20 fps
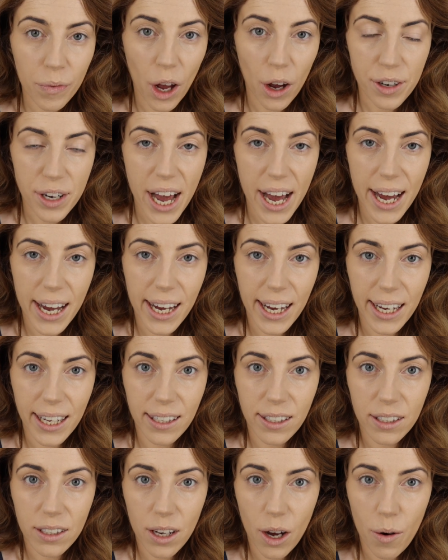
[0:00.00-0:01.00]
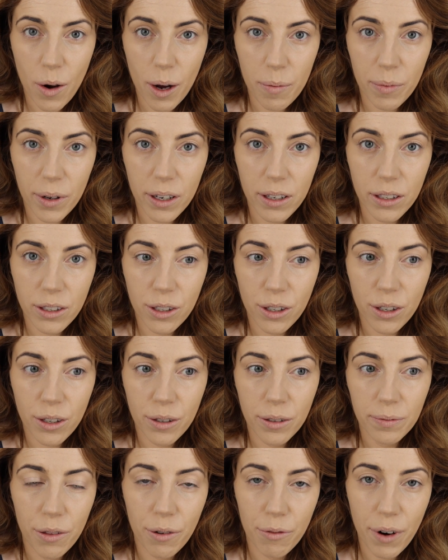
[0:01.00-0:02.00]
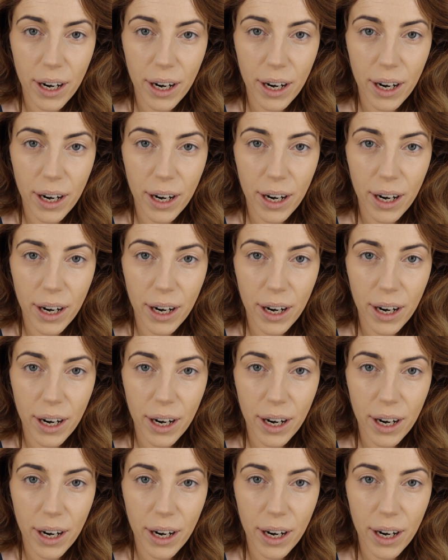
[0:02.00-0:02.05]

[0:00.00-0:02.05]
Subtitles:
Okay, so I'm gonna do the